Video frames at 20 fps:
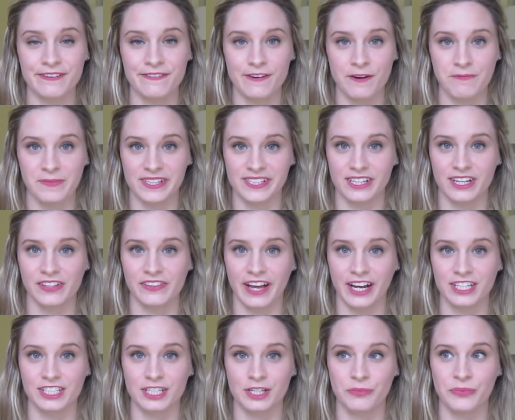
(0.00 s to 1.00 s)
from this
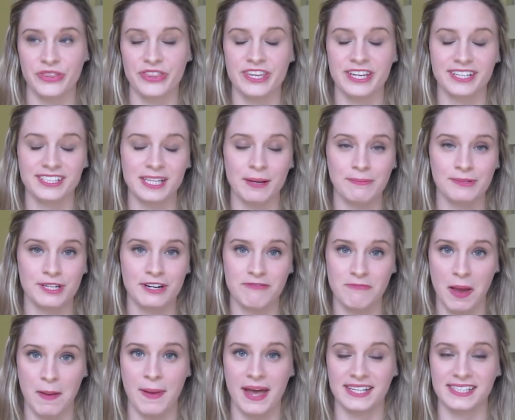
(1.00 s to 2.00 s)
collection with the exception of
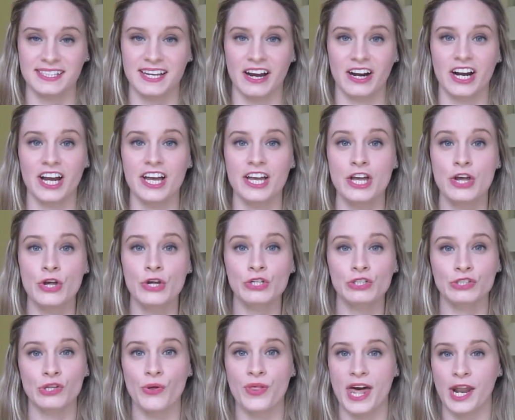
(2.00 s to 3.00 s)
my mascara,
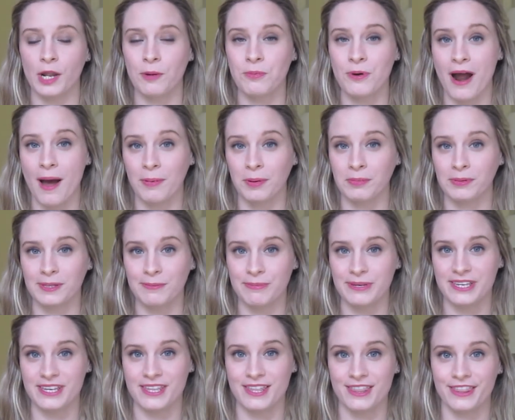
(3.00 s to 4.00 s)
so that'll probably
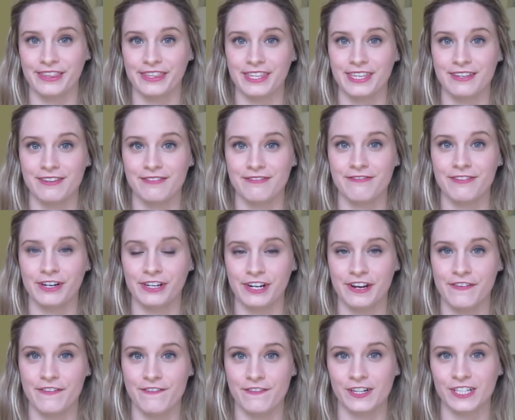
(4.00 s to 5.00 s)
be the
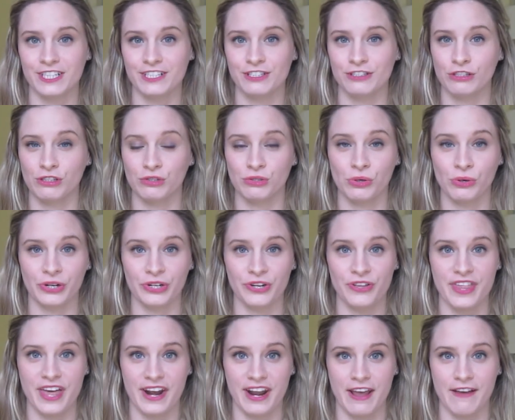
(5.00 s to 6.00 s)
very first
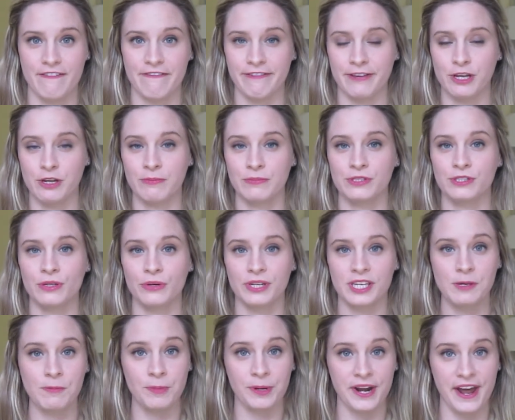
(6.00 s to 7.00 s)
tutorial that I film, so
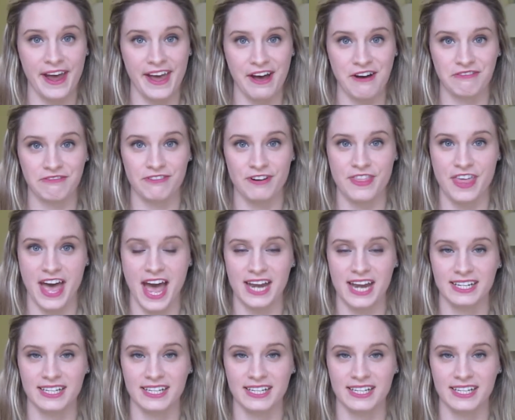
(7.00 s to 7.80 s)
keep an eye out for that.